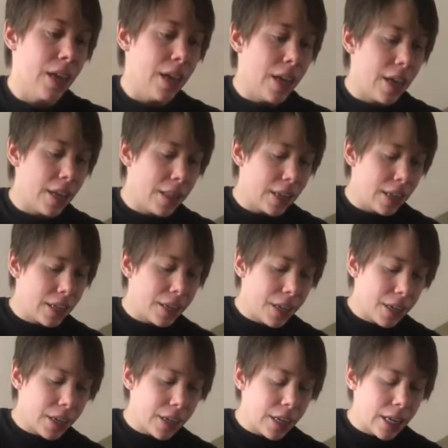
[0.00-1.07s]
And then
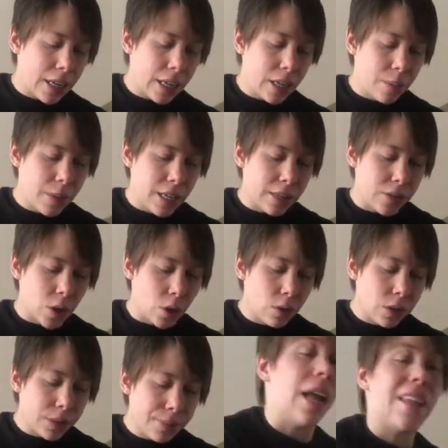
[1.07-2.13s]
I'm gonna add a little bit of salt.
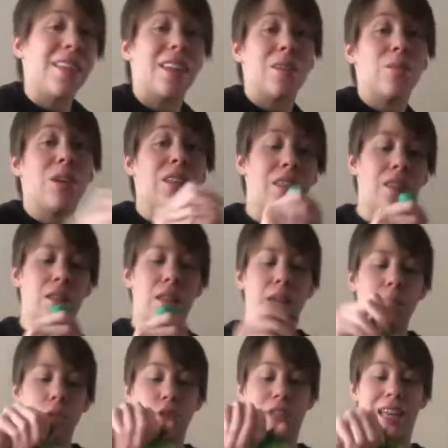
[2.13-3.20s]
And then with the
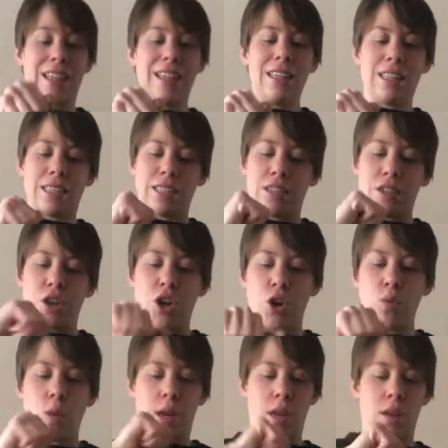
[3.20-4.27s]
lime juice, I think this is a new
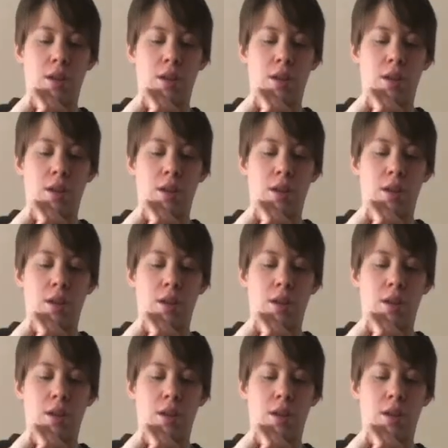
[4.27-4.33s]
one.